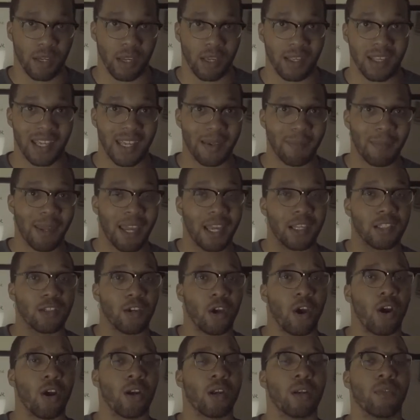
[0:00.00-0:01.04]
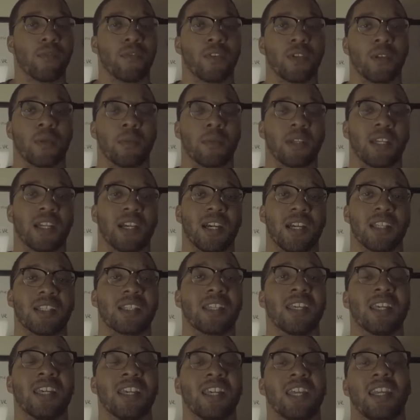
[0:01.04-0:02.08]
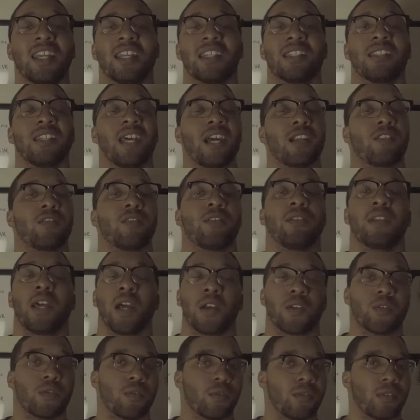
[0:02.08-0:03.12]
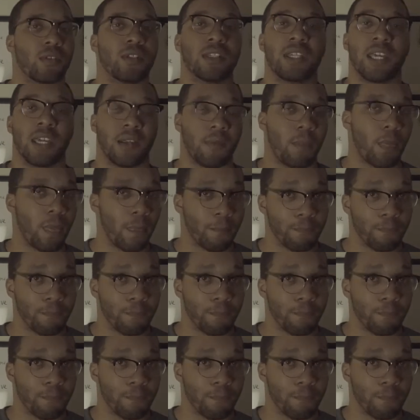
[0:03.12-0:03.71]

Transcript: It, it makes it harder for you because it is not your natural state.